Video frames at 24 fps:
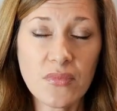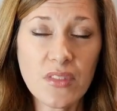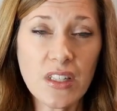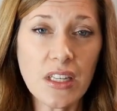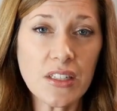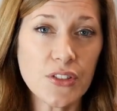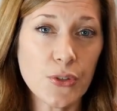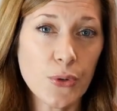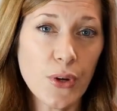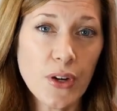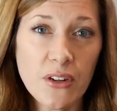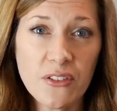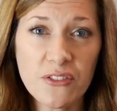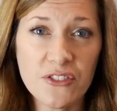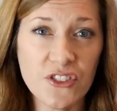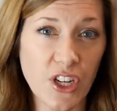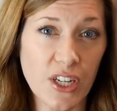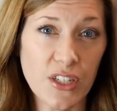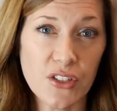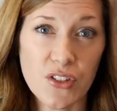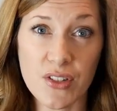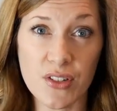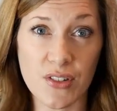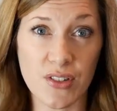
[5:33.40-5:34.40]
So here I've
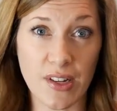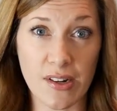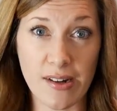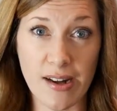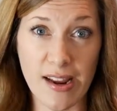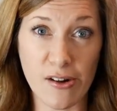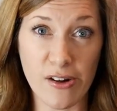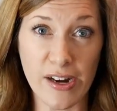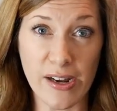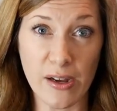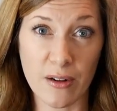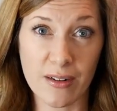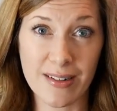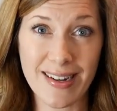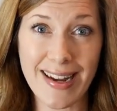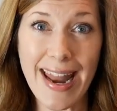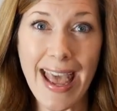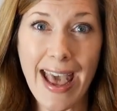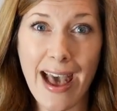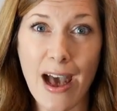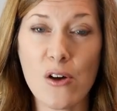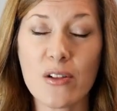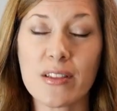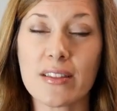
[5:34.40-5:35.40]
changed the scenario.
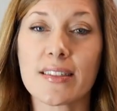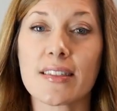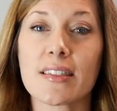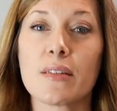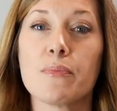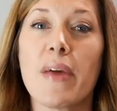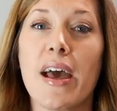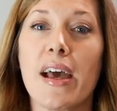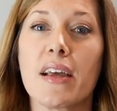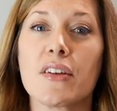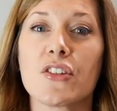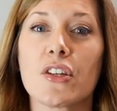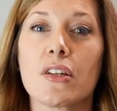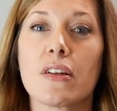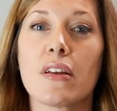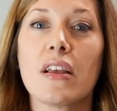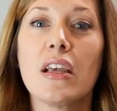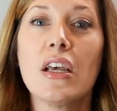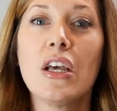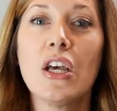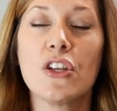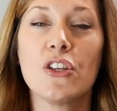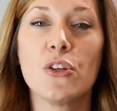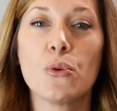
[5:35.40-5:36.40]
Now let's imagine
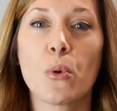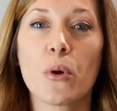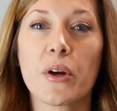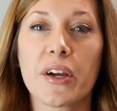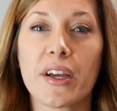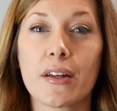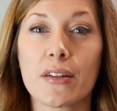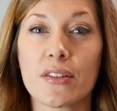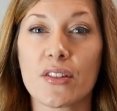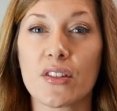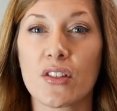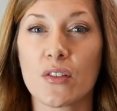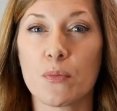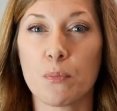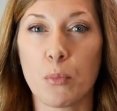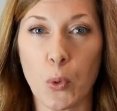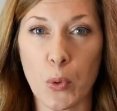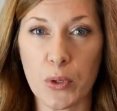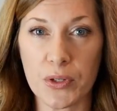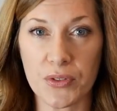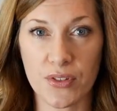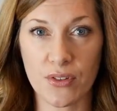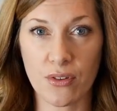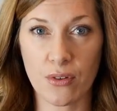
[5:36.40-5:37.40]
you work at a
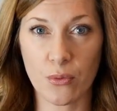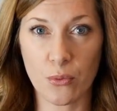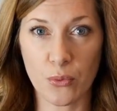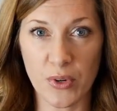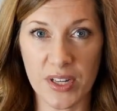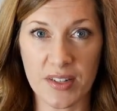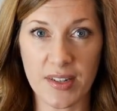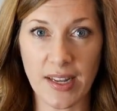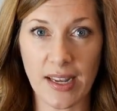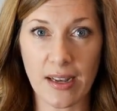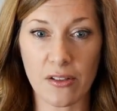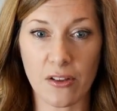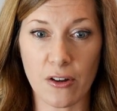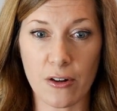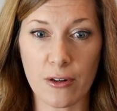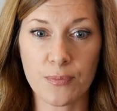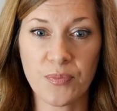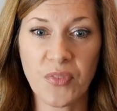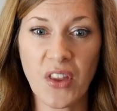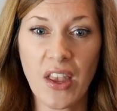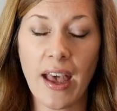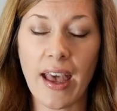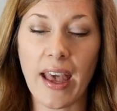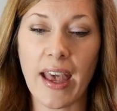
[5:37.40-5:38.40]
sports retailer
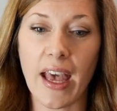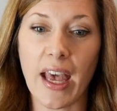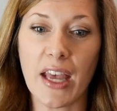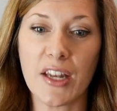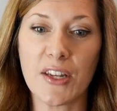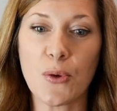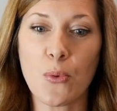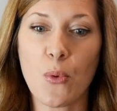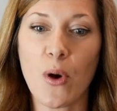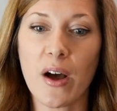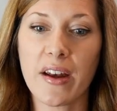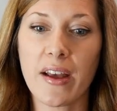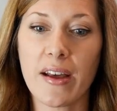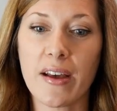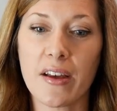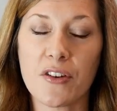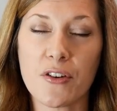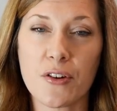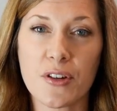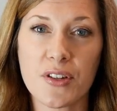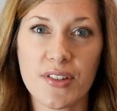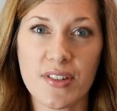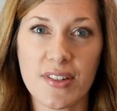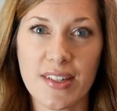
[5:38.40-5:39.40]
and you want to
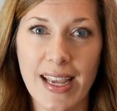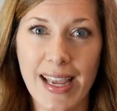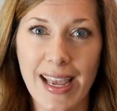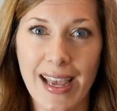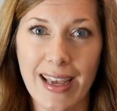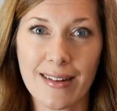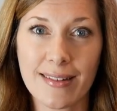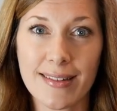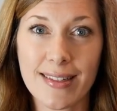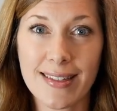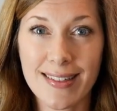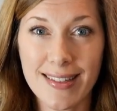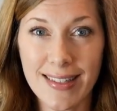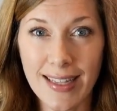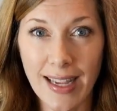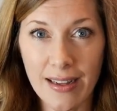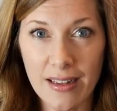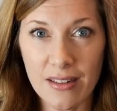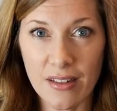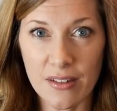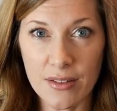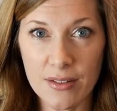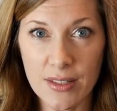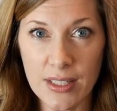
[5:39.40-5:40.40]
understand
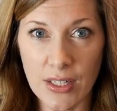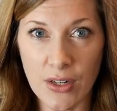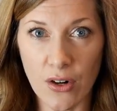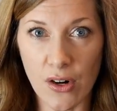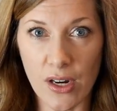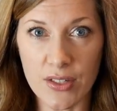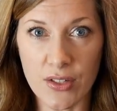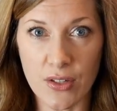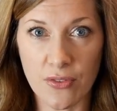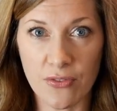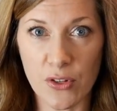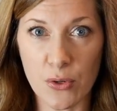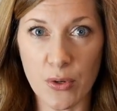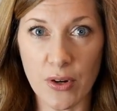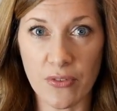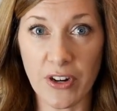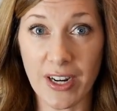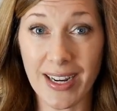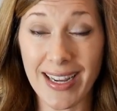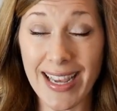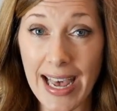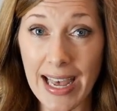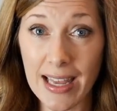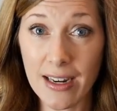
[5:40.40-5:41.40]
sales across a few
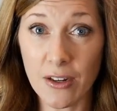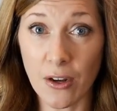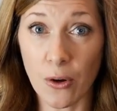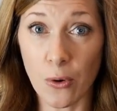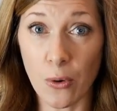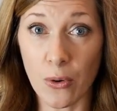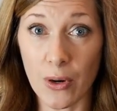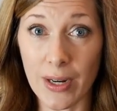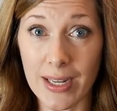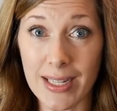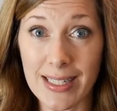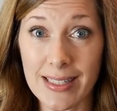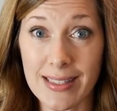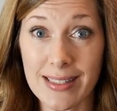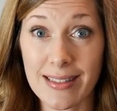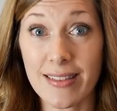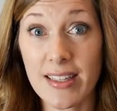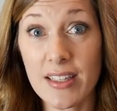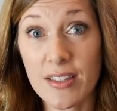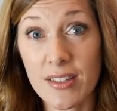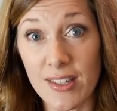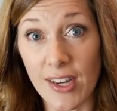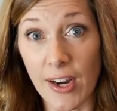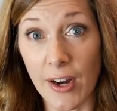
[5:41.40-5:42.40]
different categories
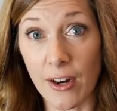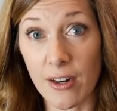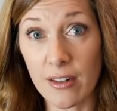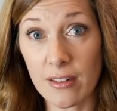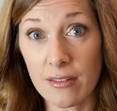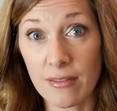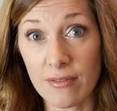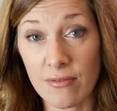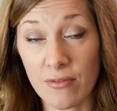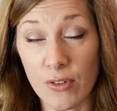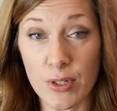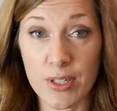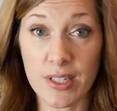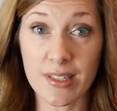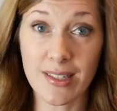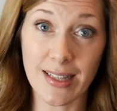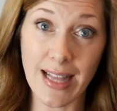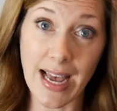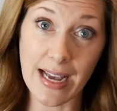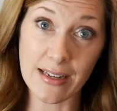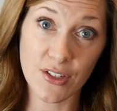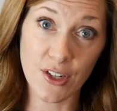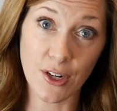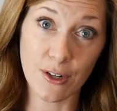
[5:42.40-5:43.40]
this year versus
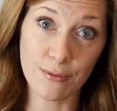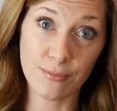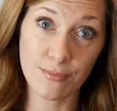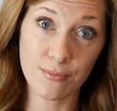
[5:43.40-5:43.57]
last year.